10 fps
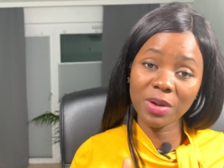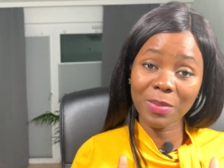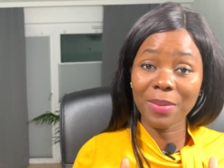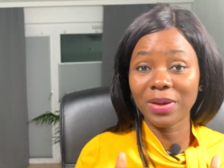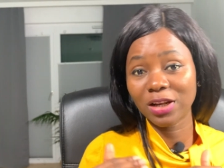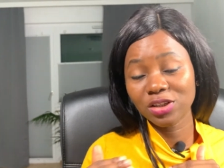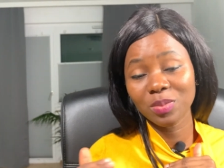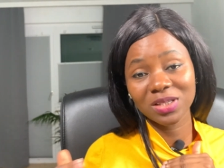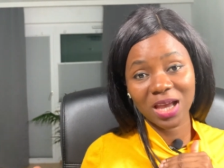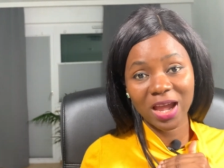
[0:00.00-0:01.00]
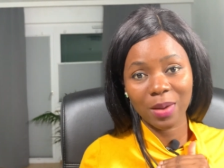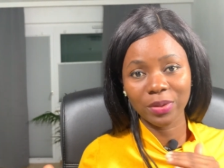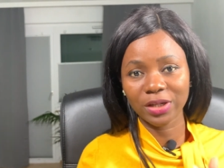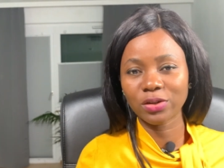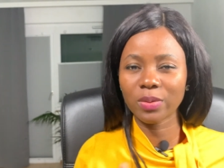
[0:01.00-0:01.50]
It might be a little bit higher,
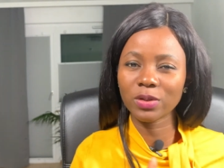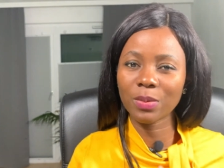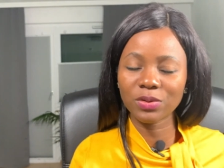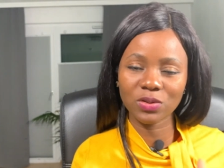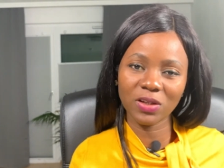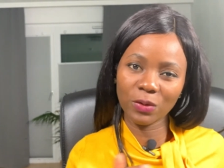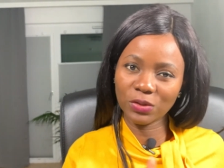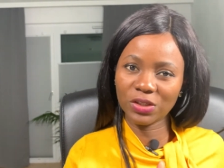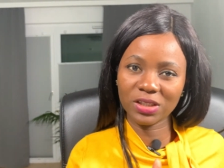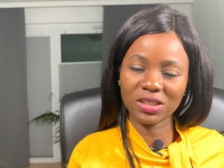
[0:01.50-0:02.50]
but then you're able to negotiate